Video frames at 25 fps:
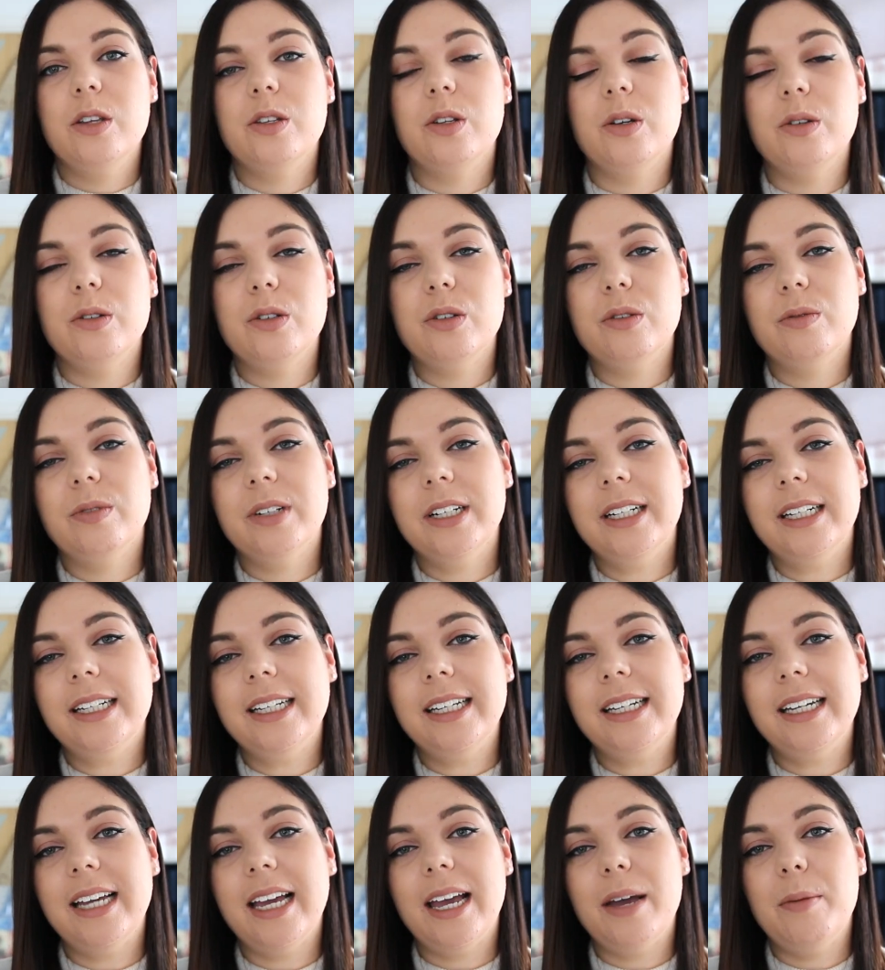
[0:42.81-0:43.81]
So to
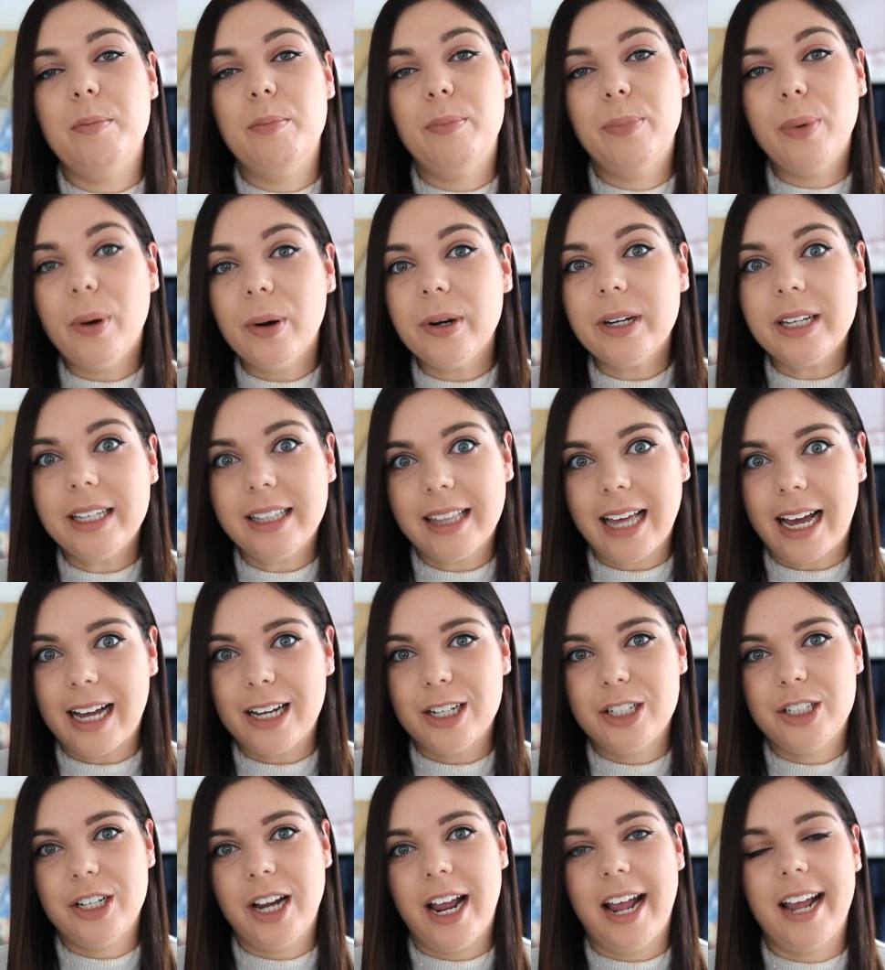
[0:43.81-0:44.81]
really embody
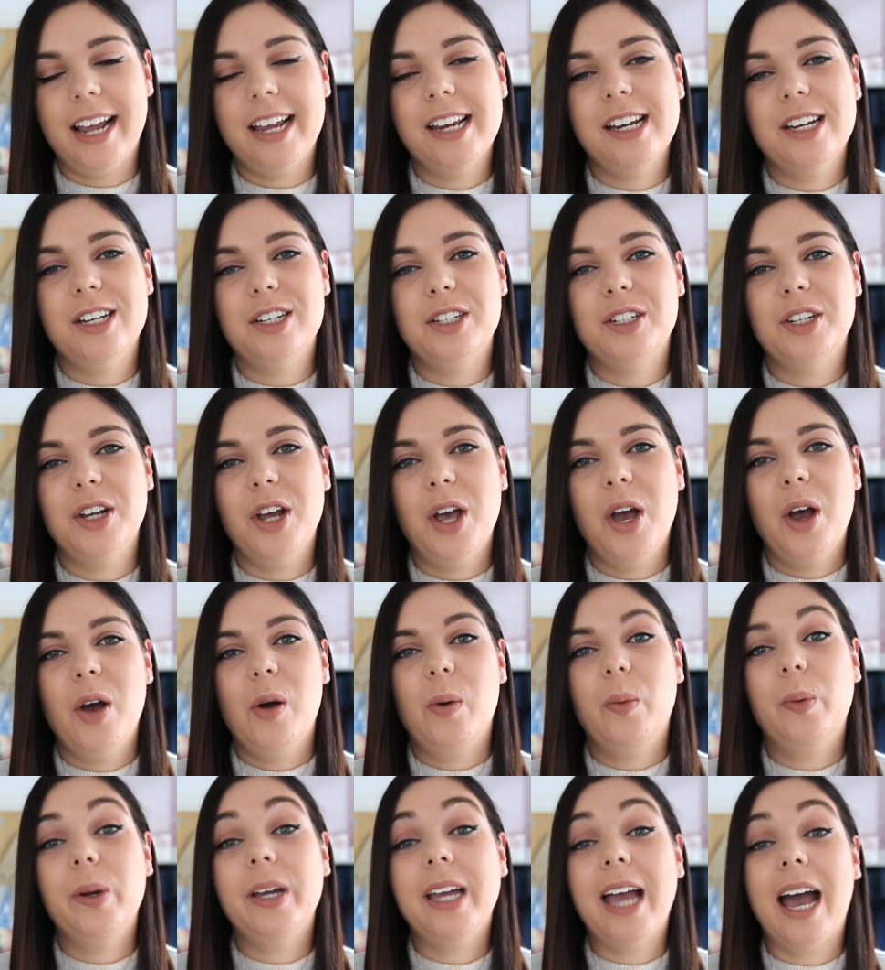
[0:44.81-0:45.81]
that change,
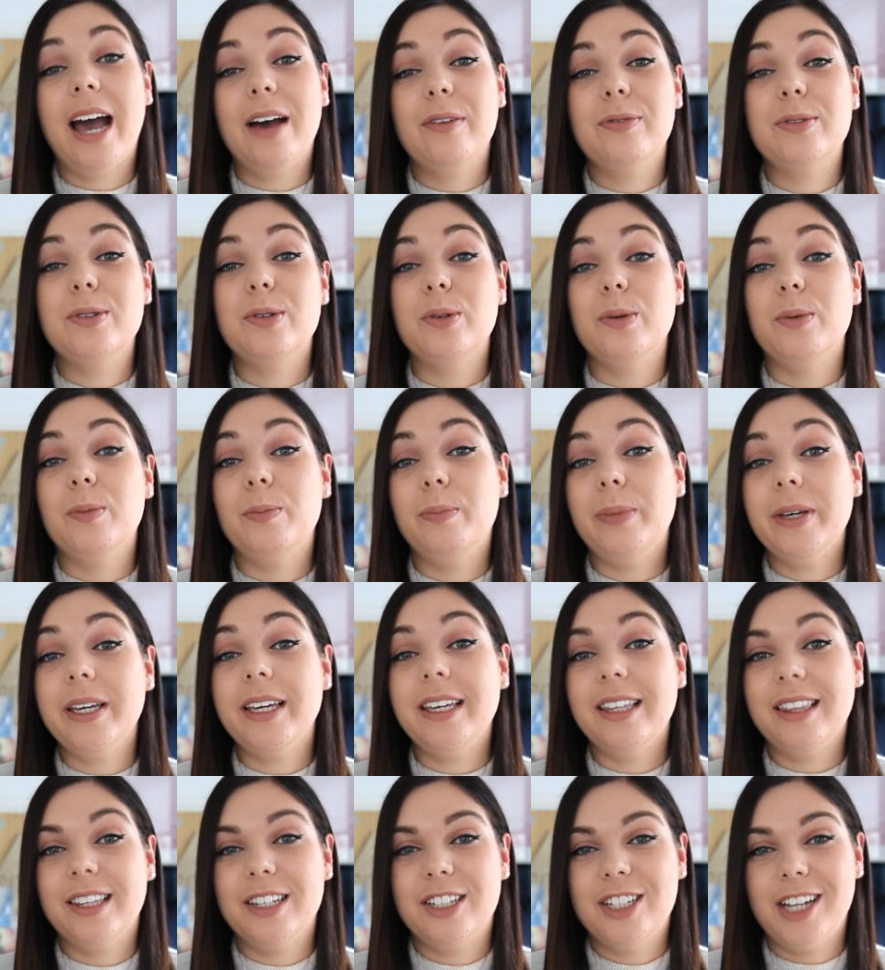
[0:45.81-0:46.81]
we have to
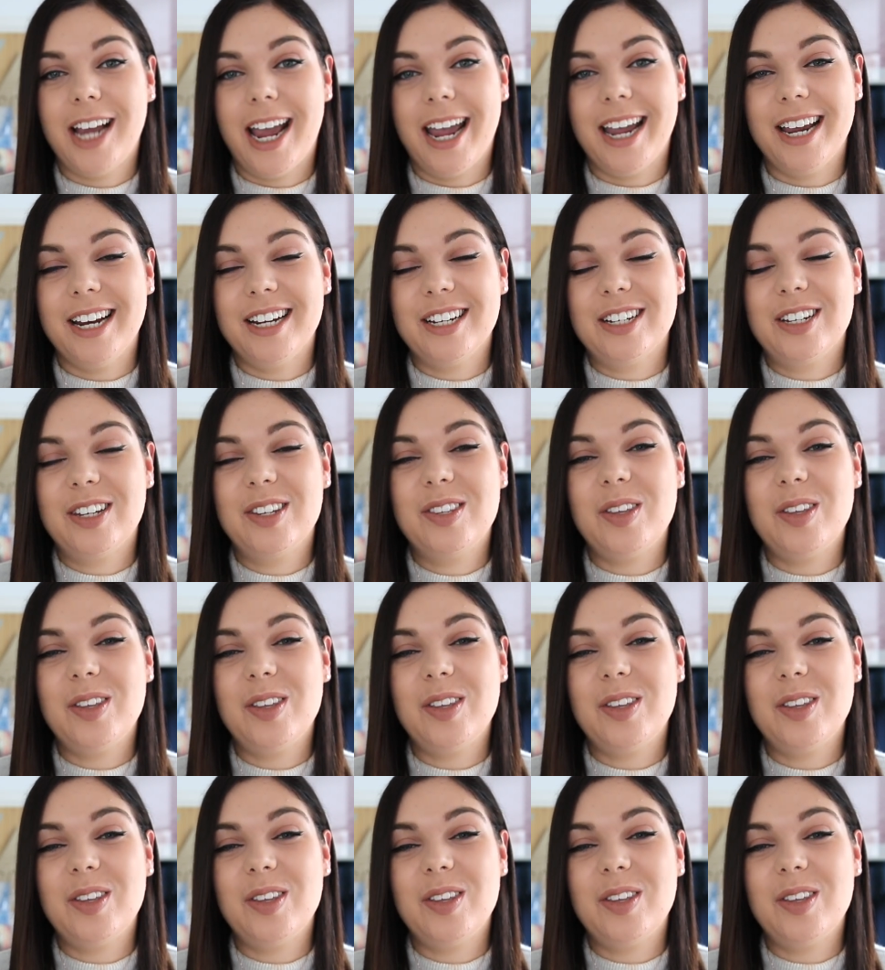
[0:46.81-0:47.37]
be the change.